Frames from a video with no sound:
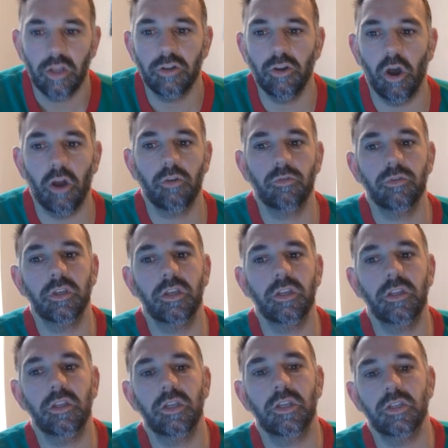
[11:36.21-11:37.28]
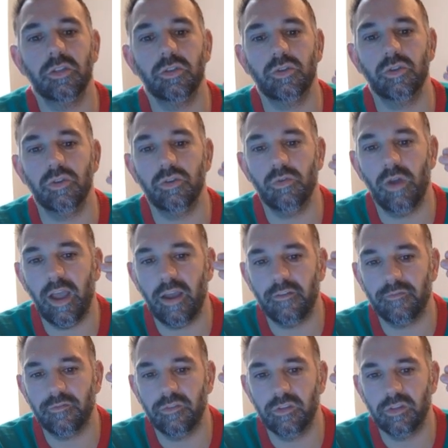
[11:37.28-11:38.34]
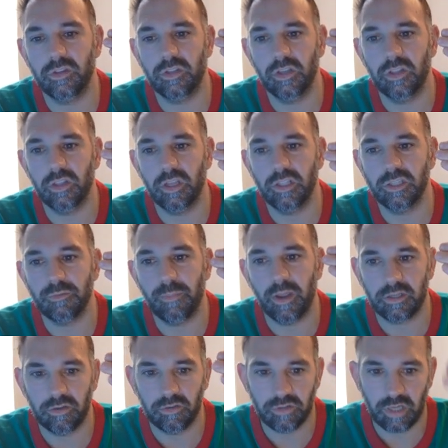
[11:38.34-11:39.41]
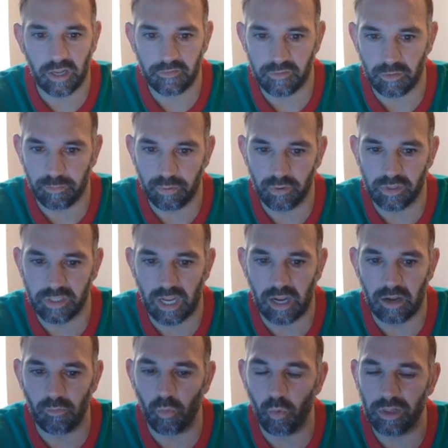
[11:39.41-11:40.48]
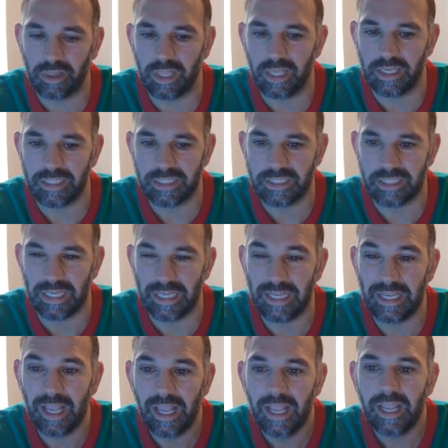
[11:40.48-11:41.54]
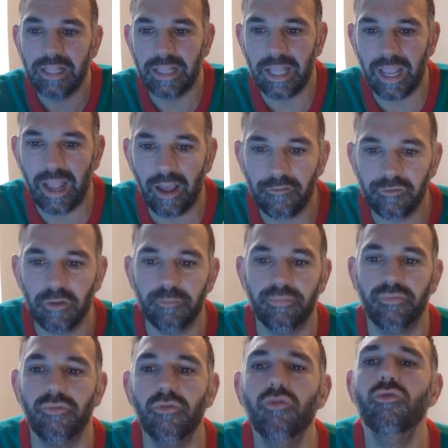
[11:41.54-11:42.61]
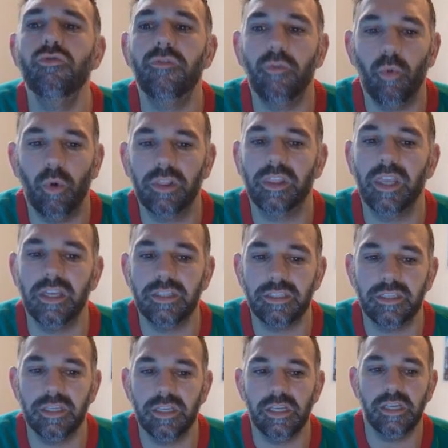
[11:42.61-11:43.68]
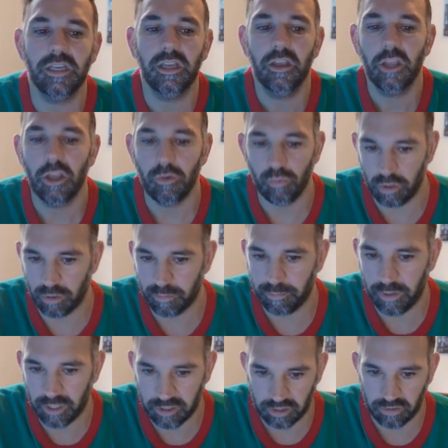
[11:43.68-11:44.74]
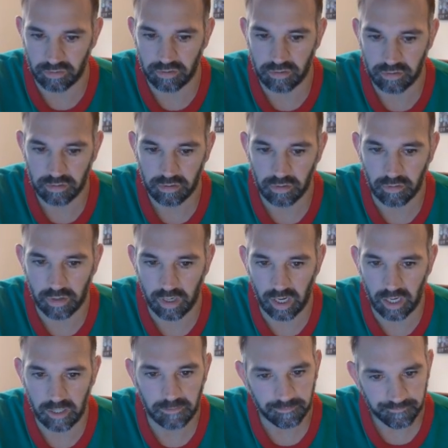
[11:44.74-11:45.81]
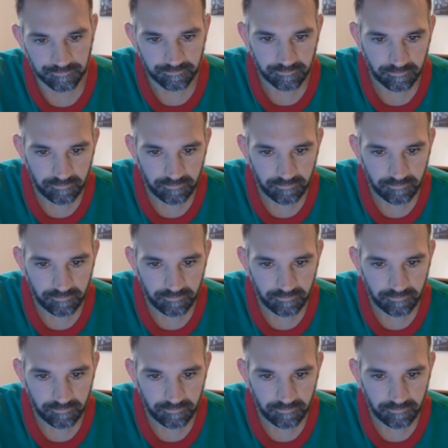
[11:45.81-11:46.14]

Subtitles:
Not only do the inspectors have to put down what they see, they have to prove what they see with pictures. Okay.